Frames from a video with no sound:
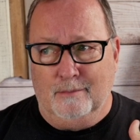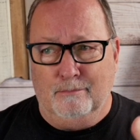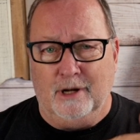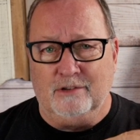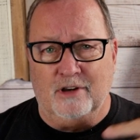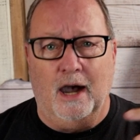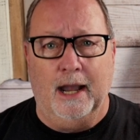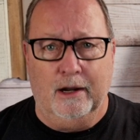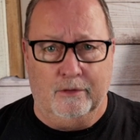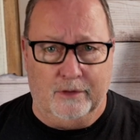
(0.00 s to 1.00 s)
much
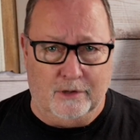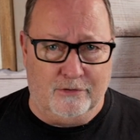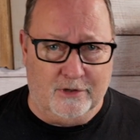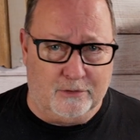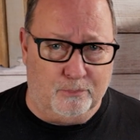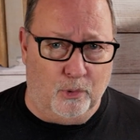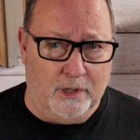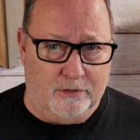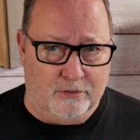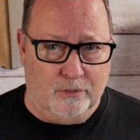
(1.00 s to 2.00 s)
higher than the
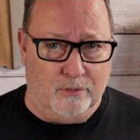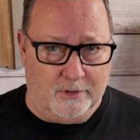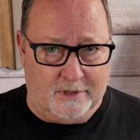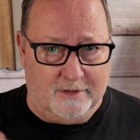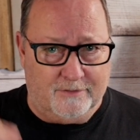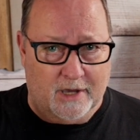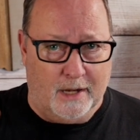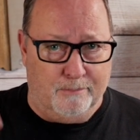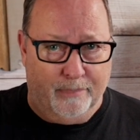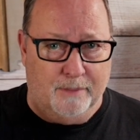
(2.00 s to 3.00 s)
6.2 that they've kind
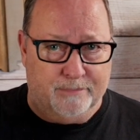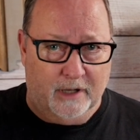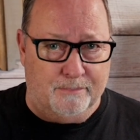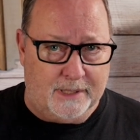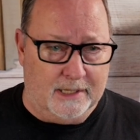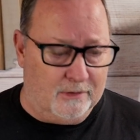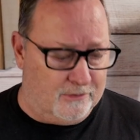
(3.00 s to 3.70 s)
of bumped up against